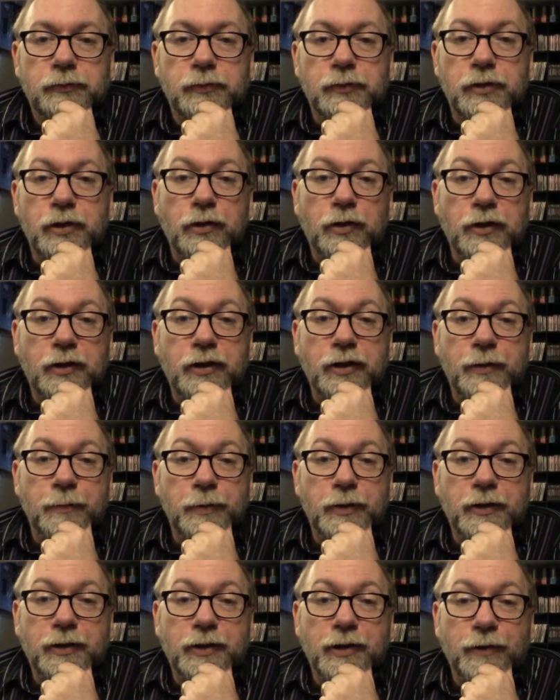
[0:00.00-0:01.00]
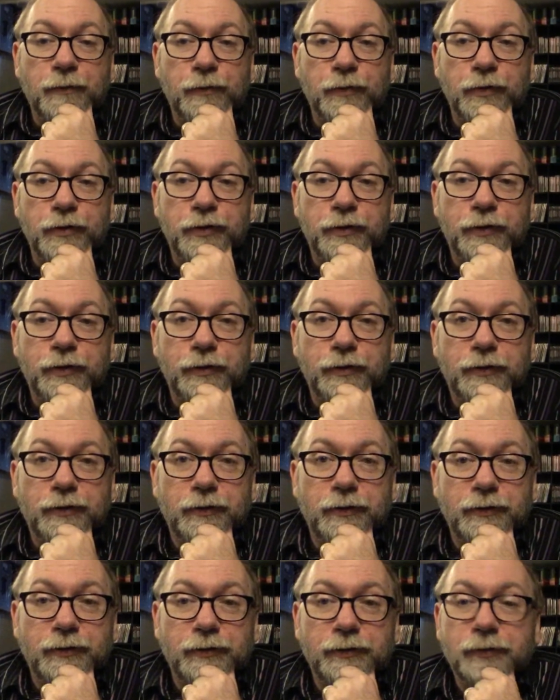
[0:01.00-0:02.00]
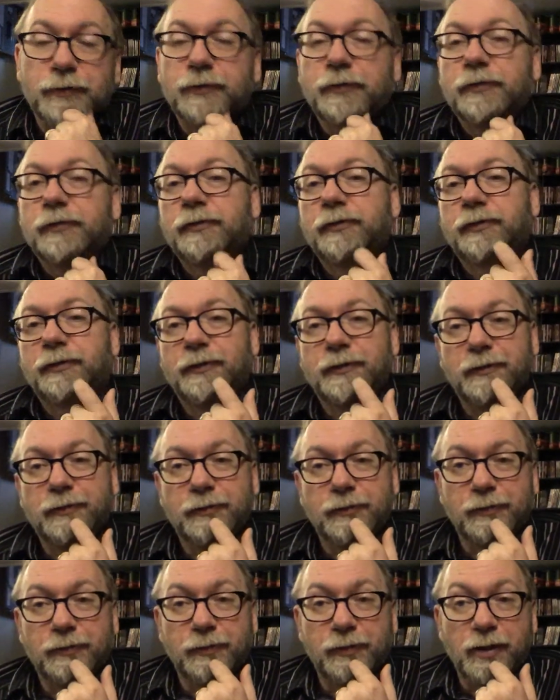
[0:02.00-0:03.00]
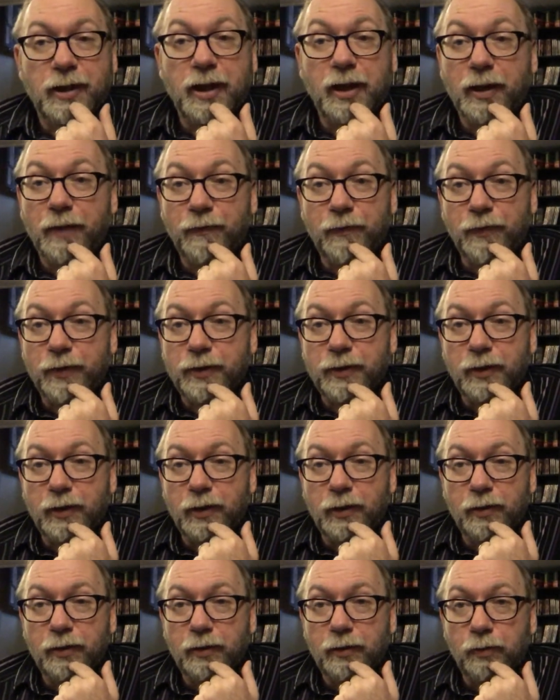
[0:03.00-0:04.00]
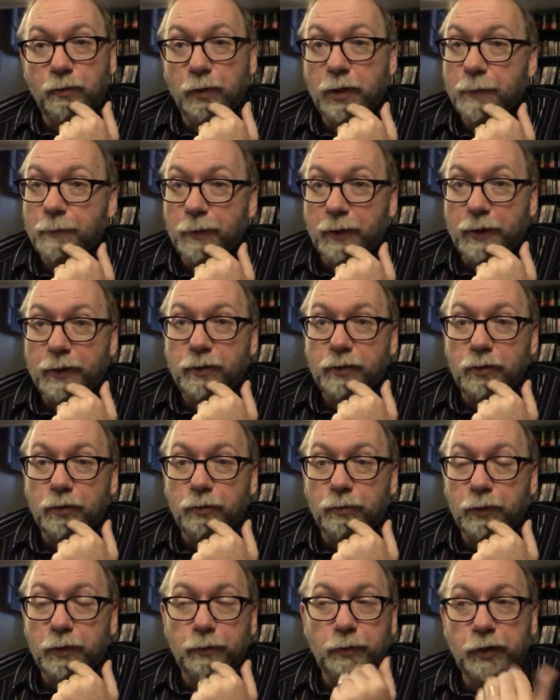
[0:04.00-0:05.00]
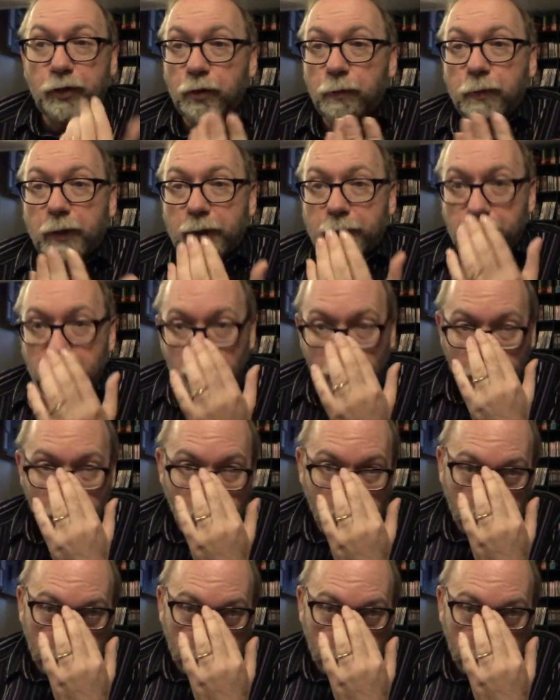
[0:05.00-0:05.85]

You're lucky to be in California, dude. i love to visit there. We had planned to. We, we do plan to.